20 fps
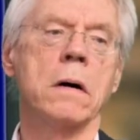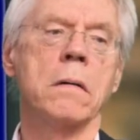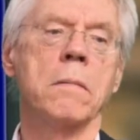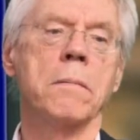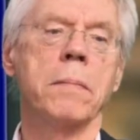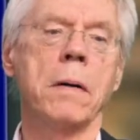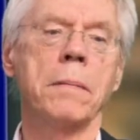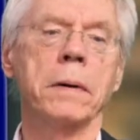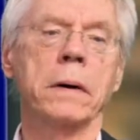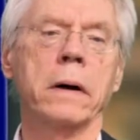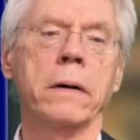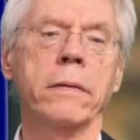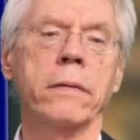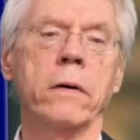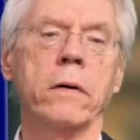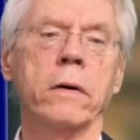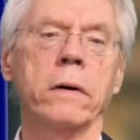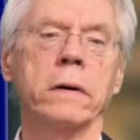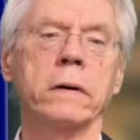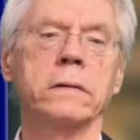public
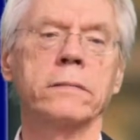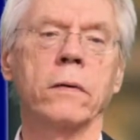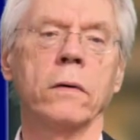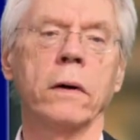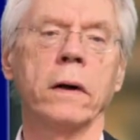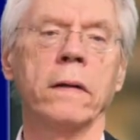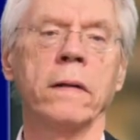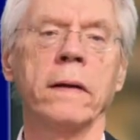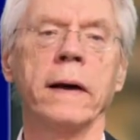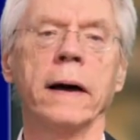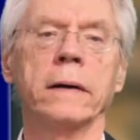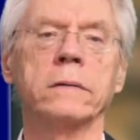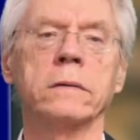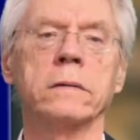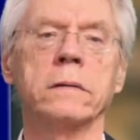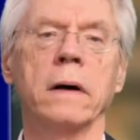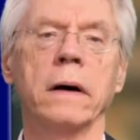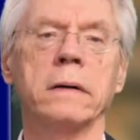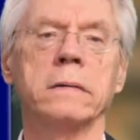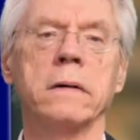authorities in the
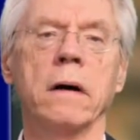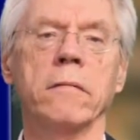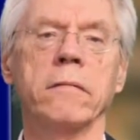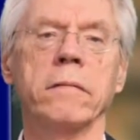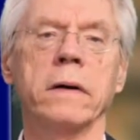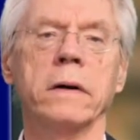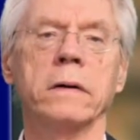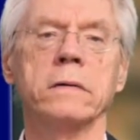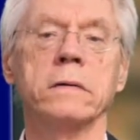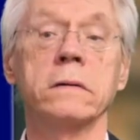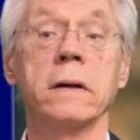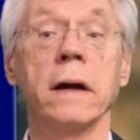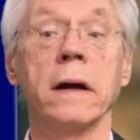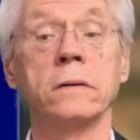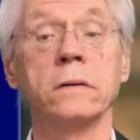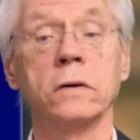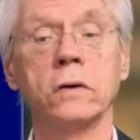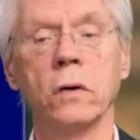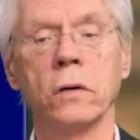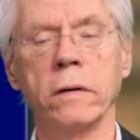exercise of their
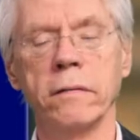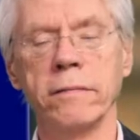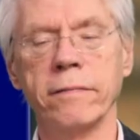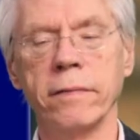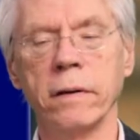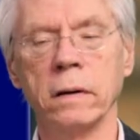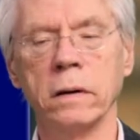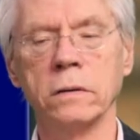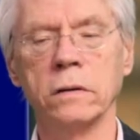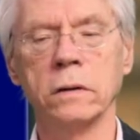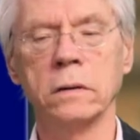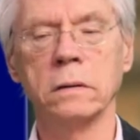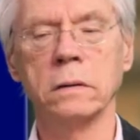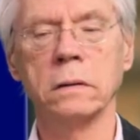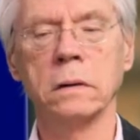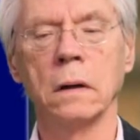statutory functions.